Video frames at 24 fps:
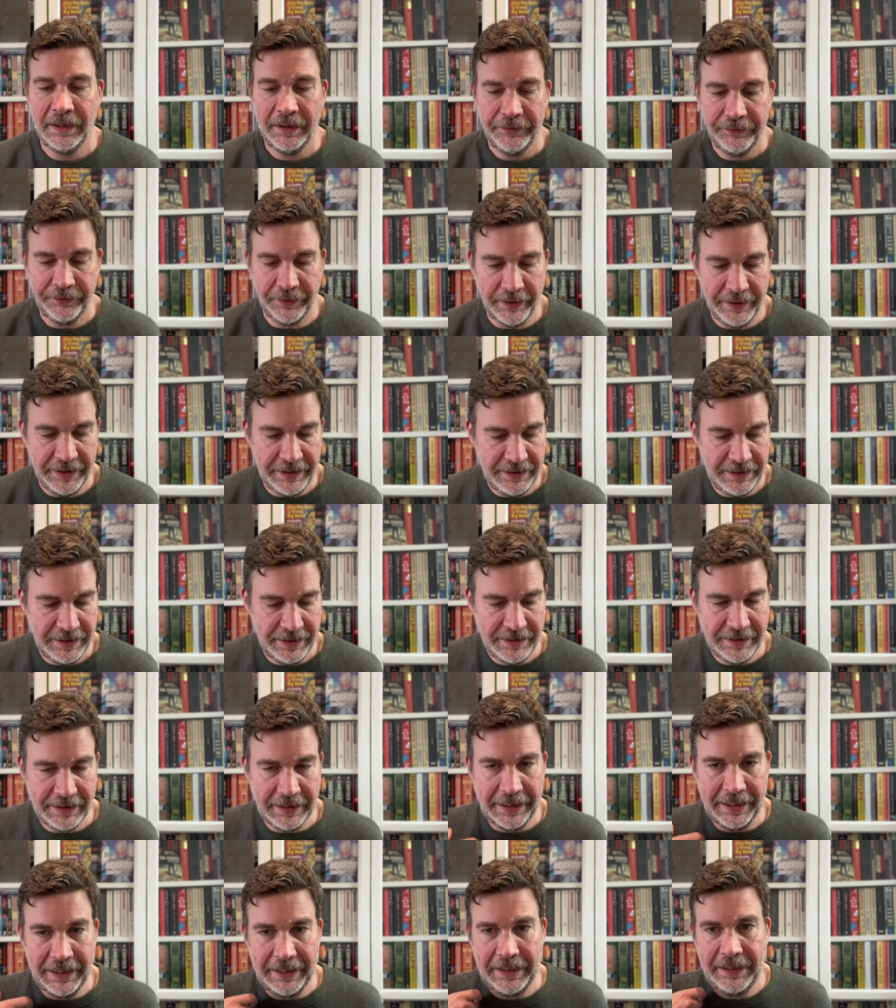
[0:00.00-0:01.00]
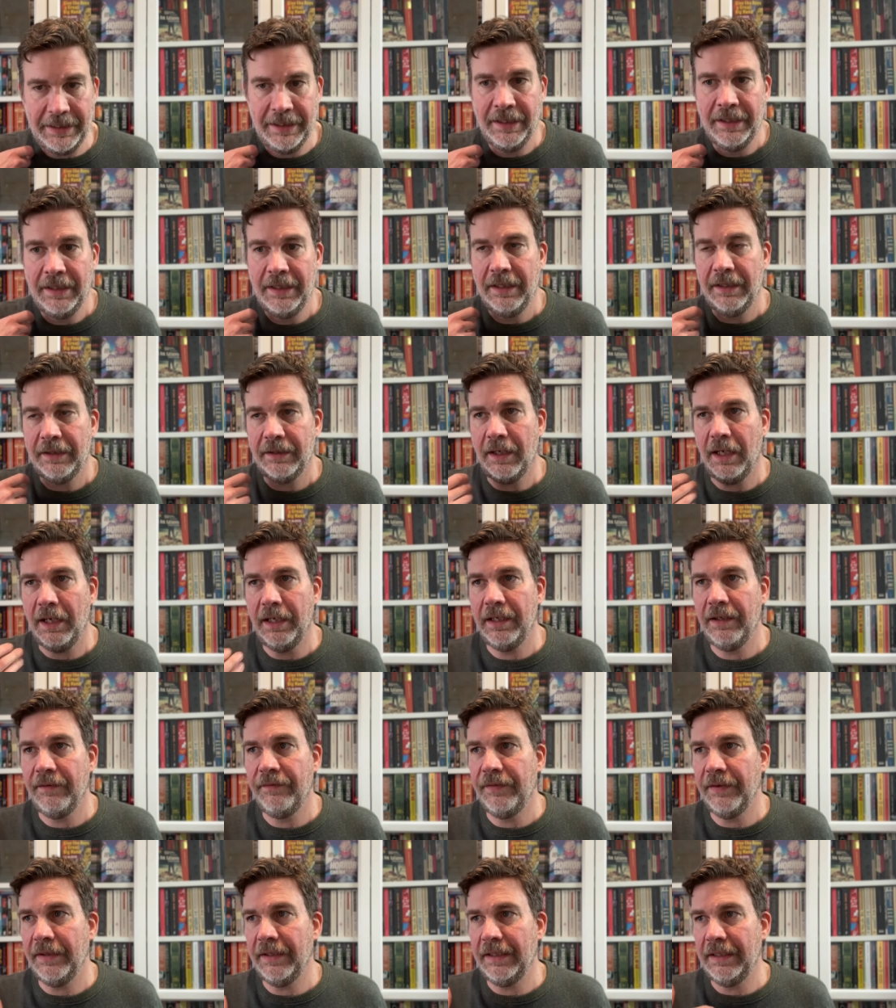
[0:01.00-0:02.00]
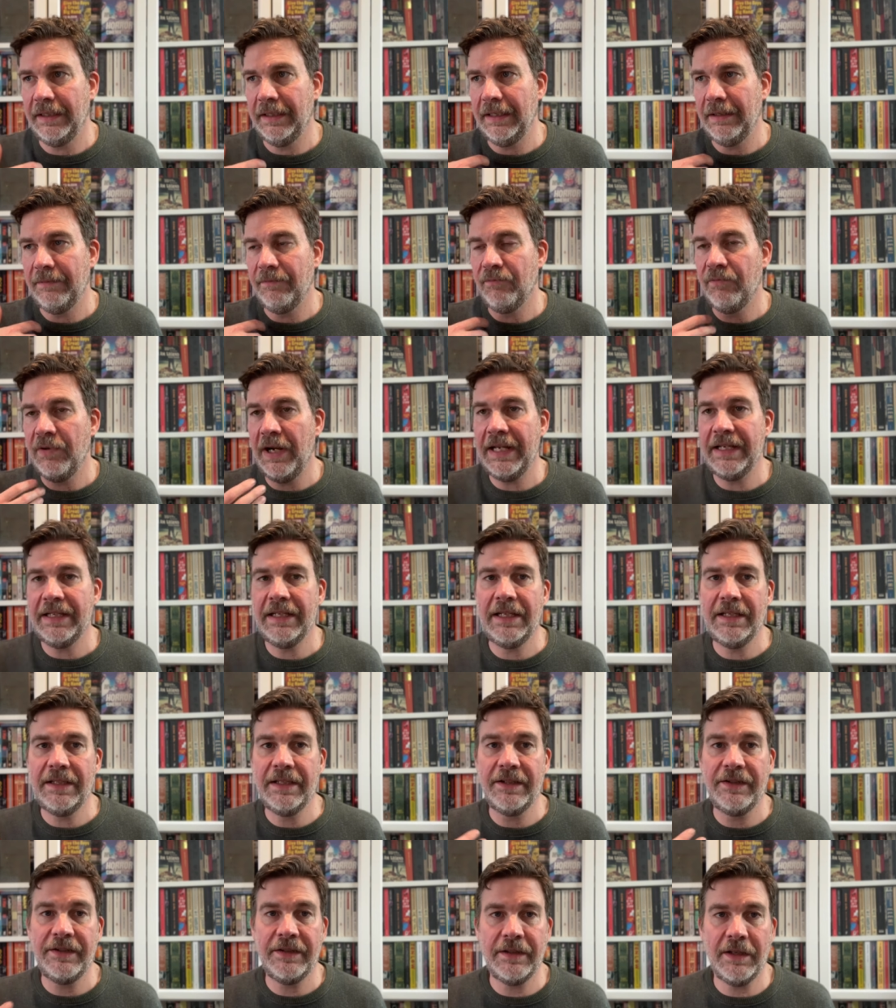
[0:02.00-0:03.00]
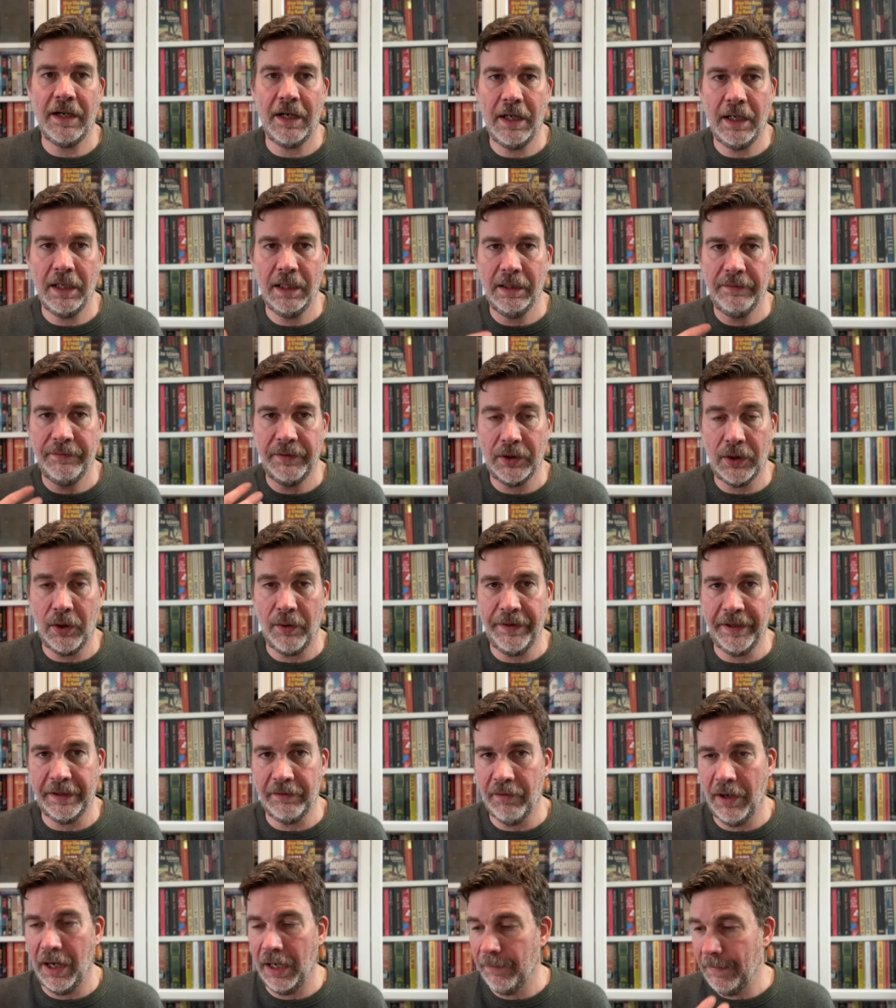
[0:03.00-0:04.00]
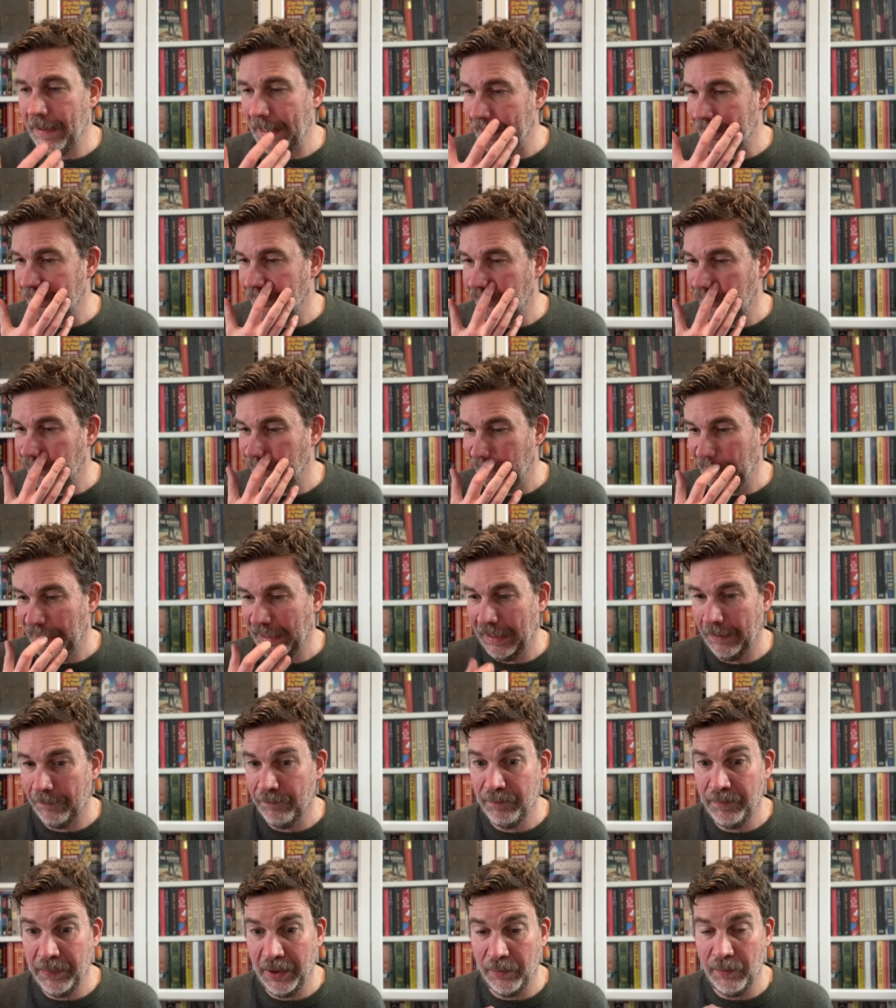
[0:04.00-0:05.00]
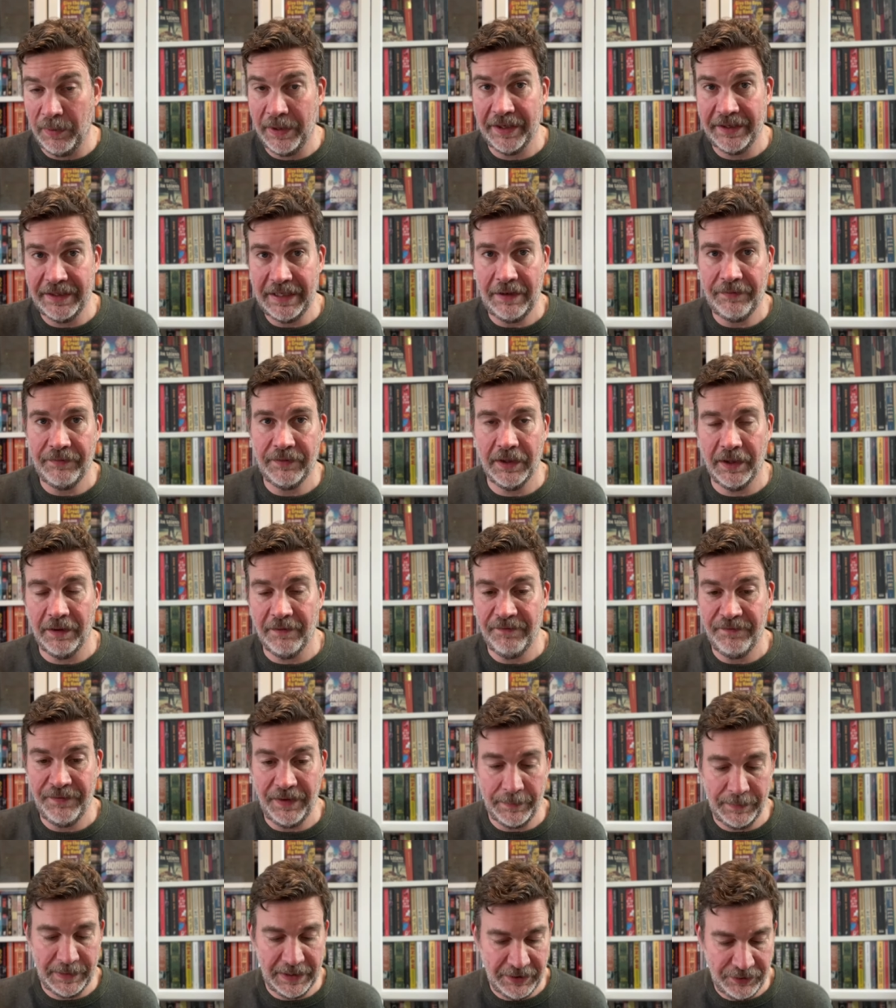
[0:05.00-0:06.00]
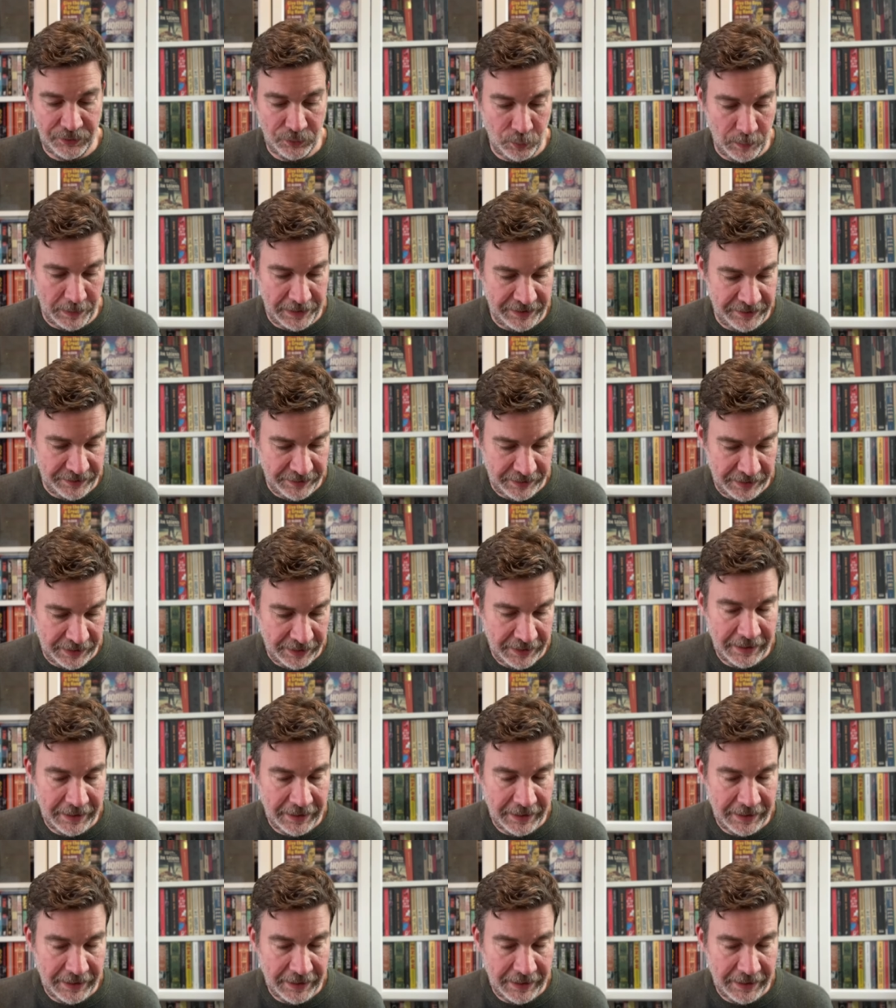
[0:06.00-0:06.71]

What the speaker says: So this is a kind of written in the style of a gothic romance, but with a definite feminist twist,